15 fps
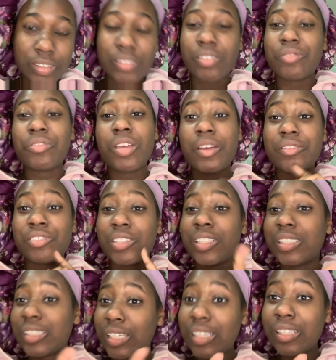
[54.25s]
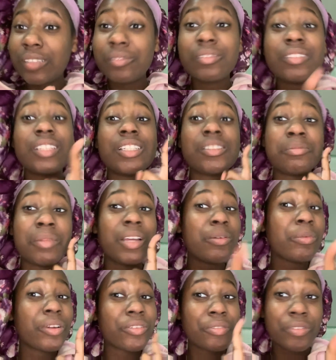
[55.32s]
So if you have dry skin, this might
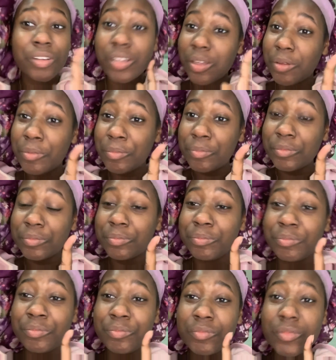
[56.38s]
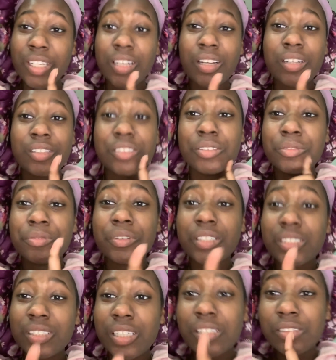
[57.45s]
work for you so
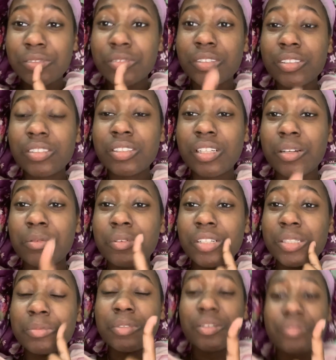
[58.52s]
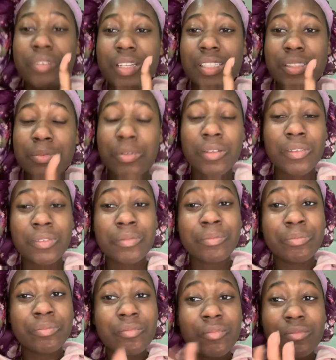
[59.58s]
first things first i wash my face with
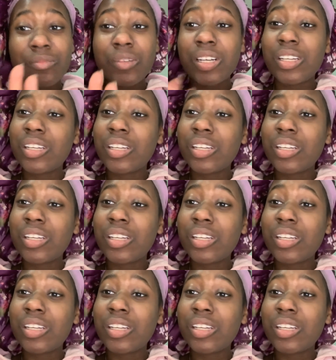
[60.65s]
my